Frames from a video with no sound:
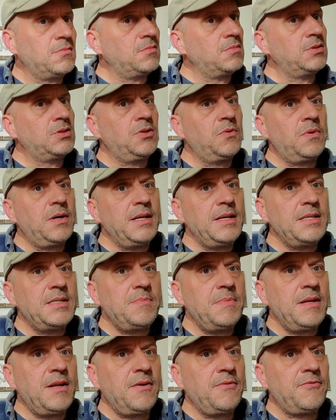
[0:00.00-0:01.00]
Do what needs to
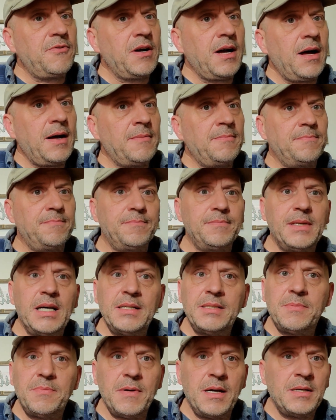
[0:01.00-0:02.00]
be done for God.
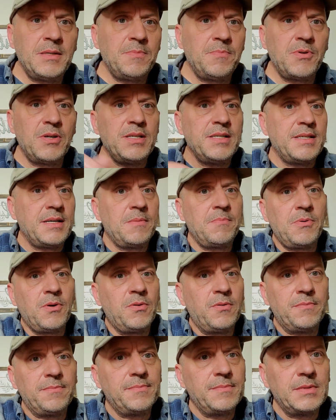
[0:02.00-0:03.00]
It's pretty
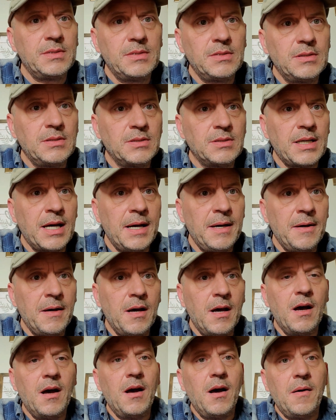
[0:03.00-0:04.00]
simple, okay?
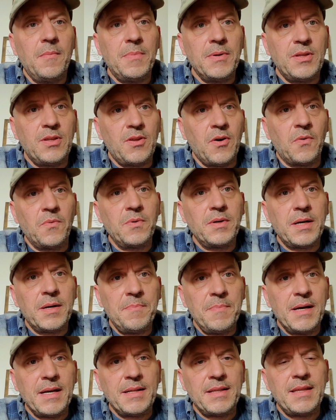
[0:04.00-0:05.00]
But don't
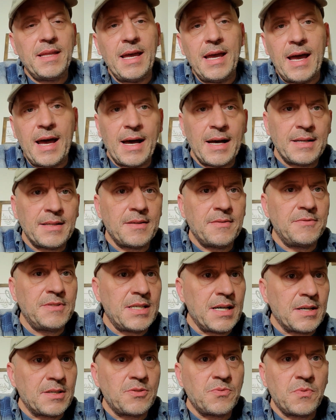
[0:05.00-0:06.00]
commit the act of
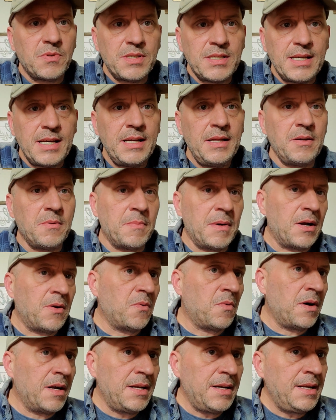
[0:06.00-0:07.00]
sexual sin, no matter
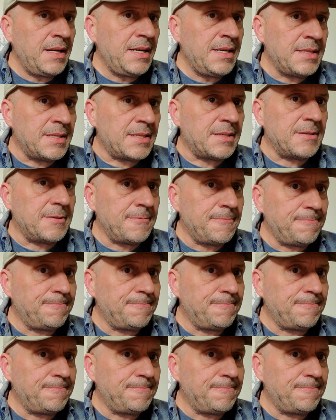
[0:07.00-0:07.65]
what it is.